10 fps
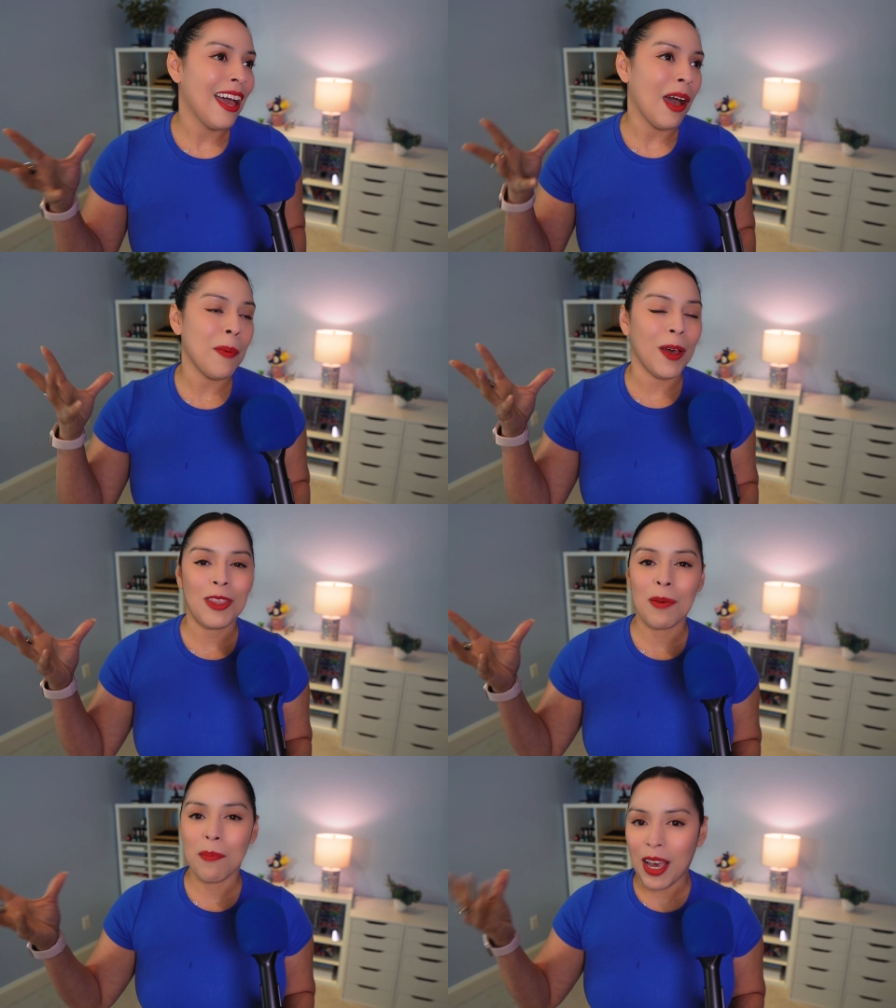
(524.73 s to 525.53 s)
about
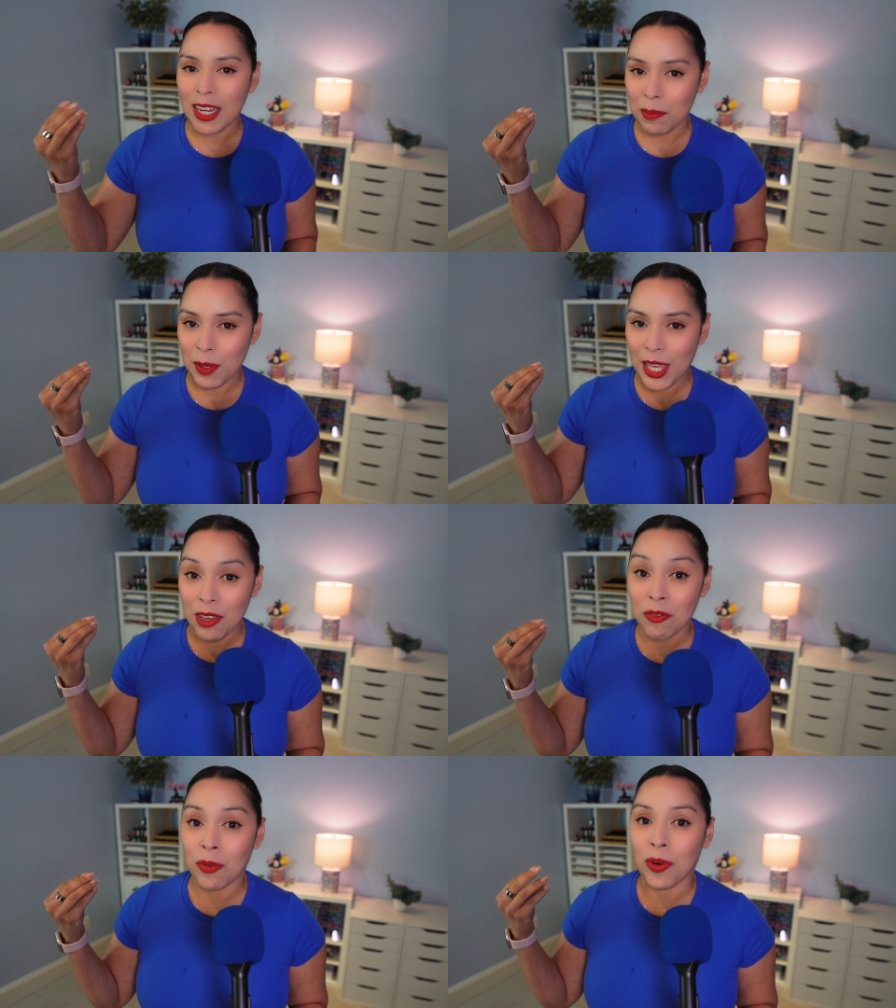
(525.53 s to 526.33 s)
the mind
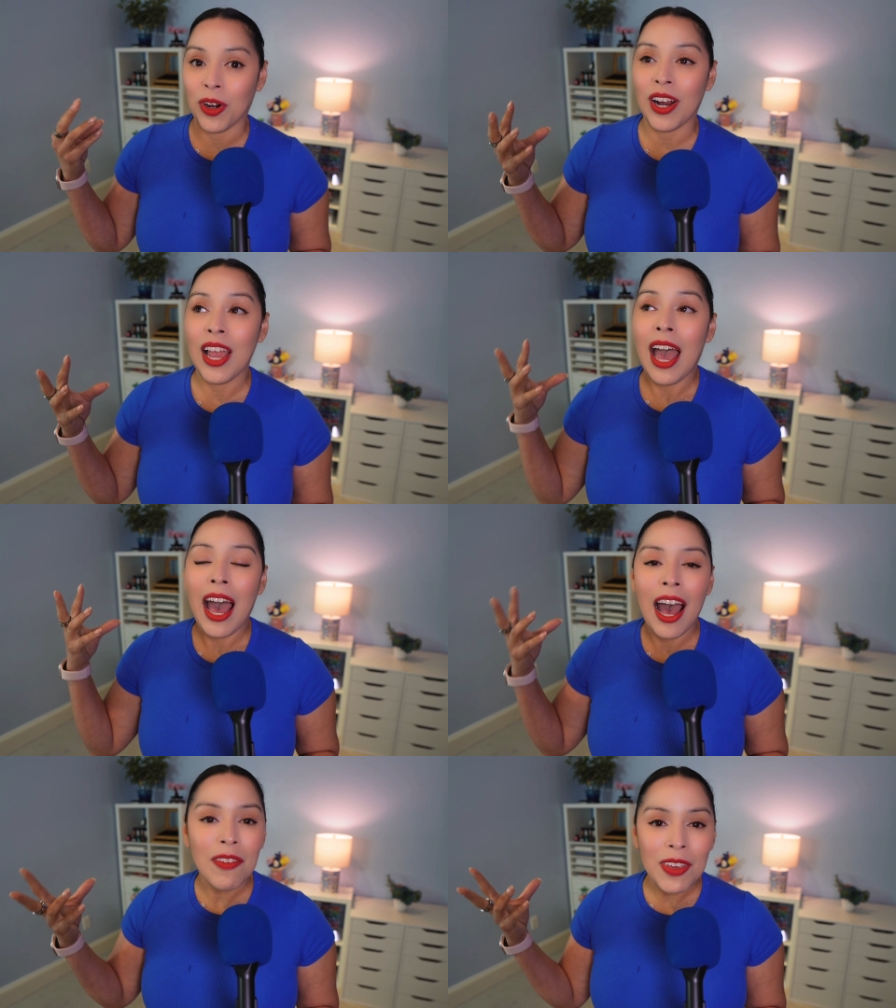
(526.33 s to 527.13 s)
being for
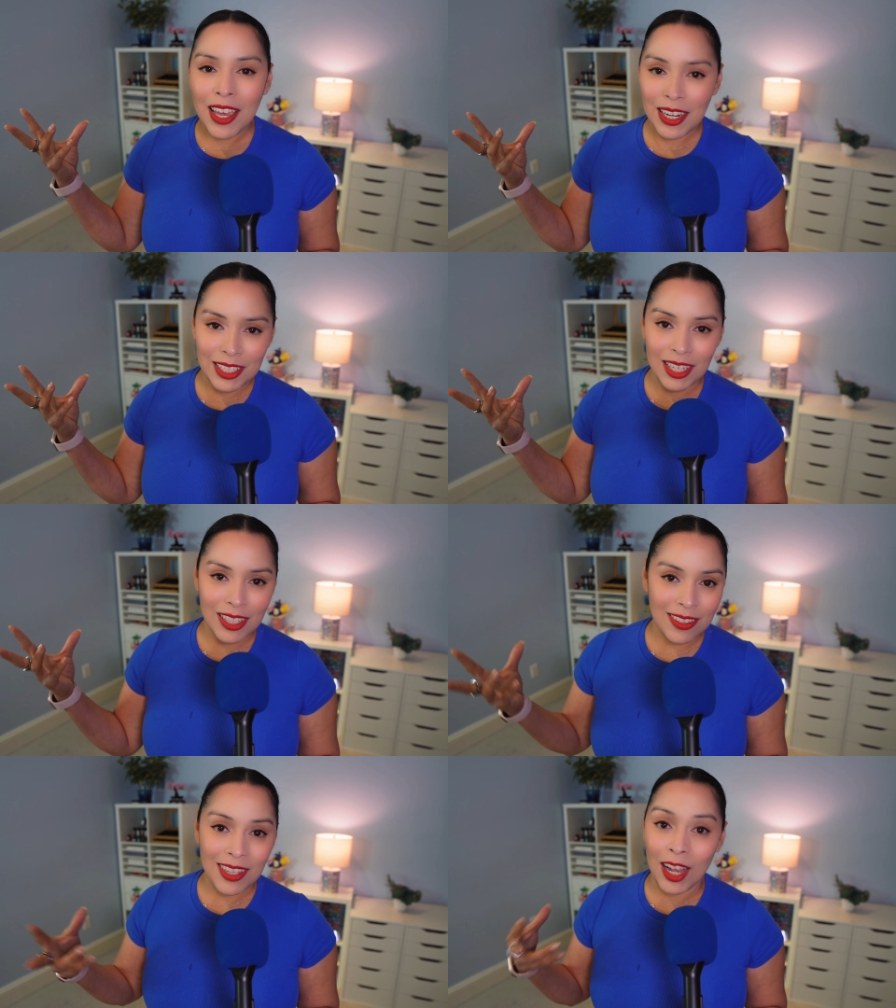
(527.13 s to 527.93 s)
having
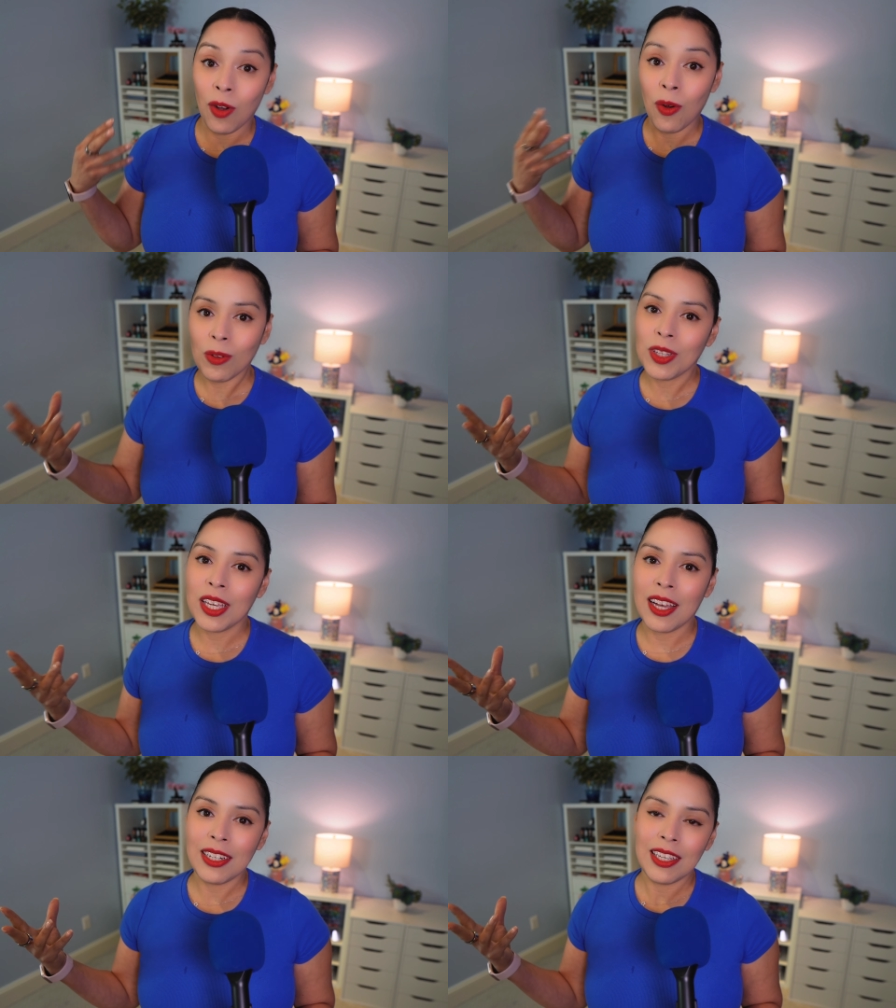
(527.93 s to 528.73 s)
ideas, not
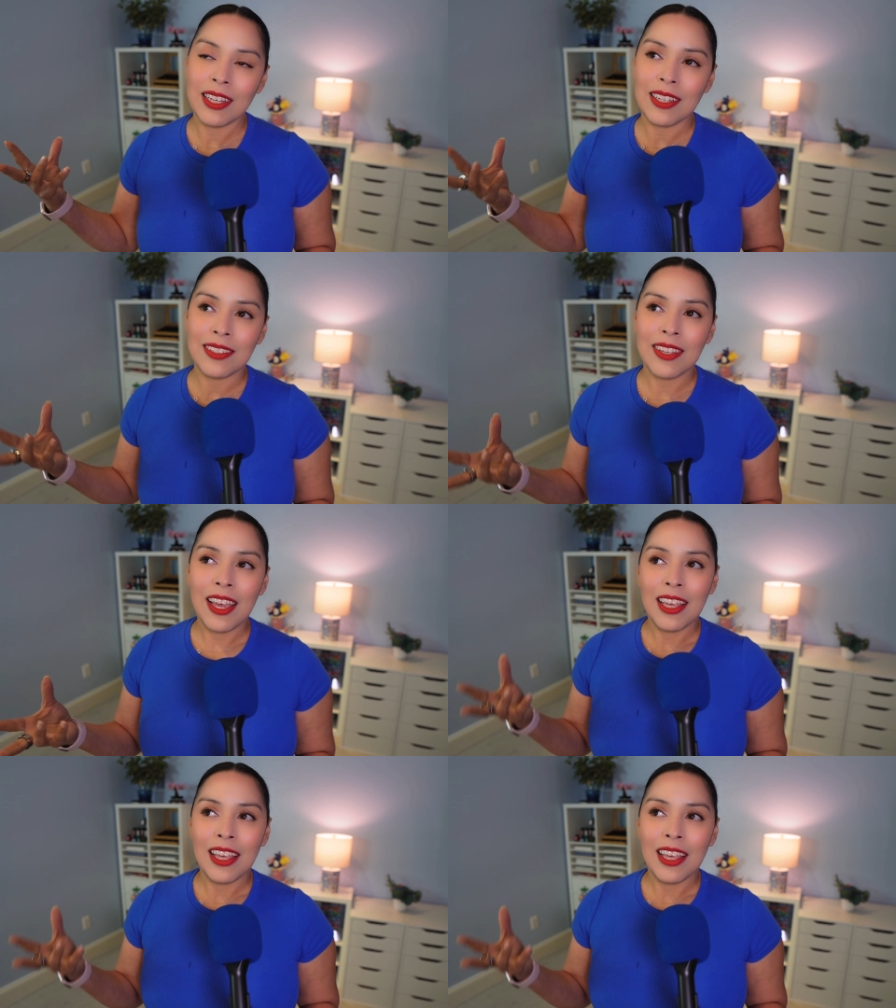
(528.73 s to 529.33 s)
holding ideas.